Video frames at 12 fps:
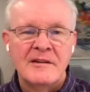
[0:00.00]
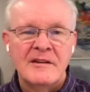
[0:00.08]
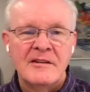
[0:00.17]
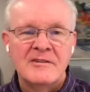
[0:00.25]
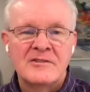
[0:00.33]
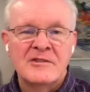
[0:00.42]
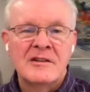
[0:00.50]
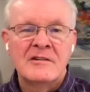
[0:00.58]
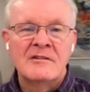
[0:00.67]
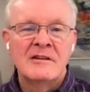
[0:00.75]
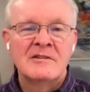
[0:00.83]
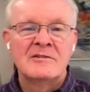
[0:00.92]
Instead,
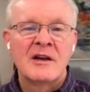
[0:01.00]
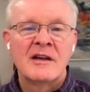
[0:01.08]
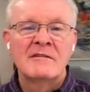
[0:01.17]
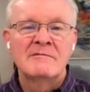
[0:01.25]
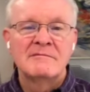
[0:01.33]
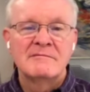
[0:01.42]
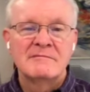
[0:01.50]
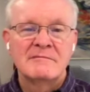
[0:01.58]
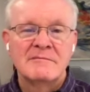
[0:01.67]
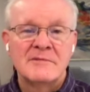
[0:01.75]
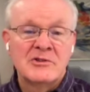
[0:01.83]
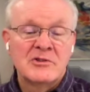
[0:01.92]
they say,
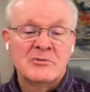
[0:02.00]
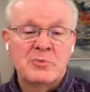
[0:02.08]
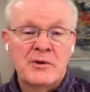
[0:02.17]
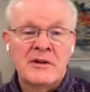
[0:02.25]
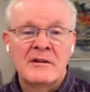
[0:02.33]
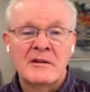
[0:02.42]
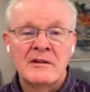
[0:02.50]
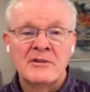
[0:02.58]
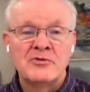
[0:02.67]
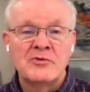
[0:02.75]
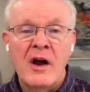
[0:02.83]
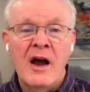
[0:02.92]
this looks pretty good, let's
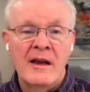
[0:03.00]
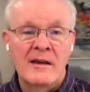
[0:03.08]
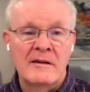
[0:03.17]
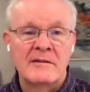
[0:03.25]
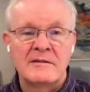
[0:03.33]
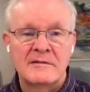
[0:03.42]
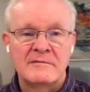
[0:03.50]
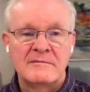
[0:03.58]
try it.